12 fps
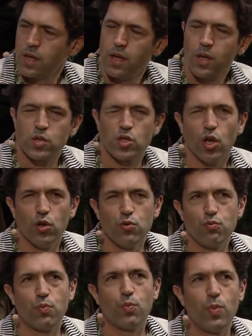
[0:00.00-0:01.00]
So,
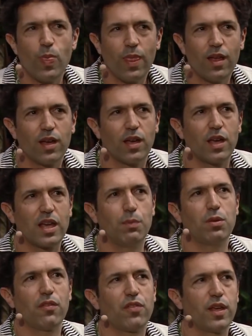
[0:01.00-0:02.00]
A couple
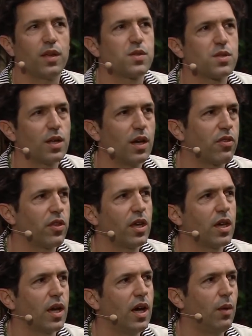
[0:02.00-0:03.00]
of things. I think
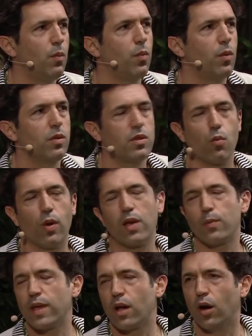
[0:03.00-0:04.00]
um, the way
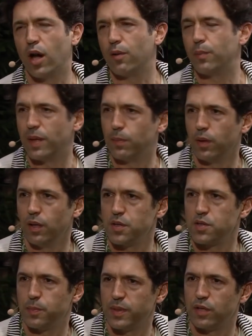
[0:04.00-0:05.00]
we hire people is
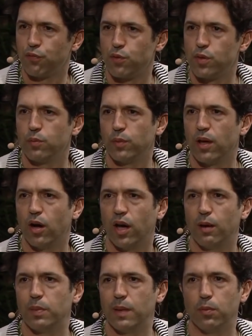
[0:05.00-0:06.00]
a bit different. We hire
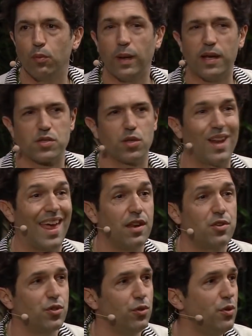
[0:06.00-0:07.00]
people based on
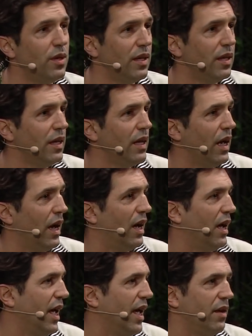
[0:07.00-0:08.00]
attitude uh,
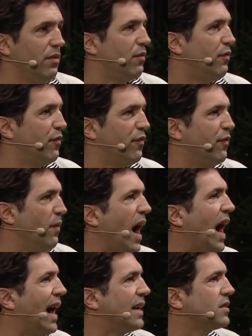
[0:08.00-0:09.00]
and
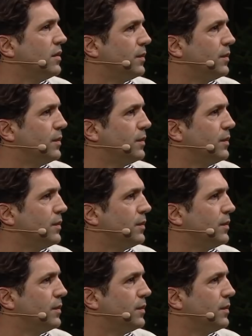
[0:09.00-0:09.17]
heart,